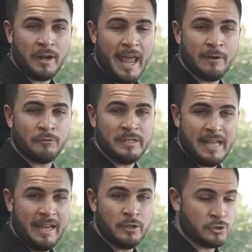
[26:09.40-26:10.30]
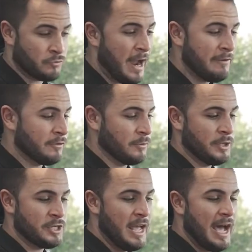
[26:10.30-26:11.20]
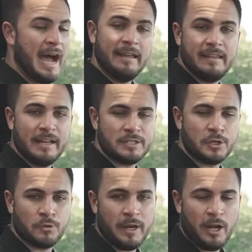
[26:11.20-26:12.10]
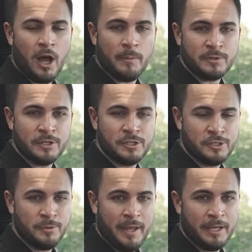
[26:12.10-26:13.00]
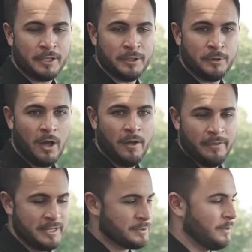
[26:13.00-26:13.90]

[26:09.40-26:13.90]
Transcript: an everyday driver, which I think is a great option to include on this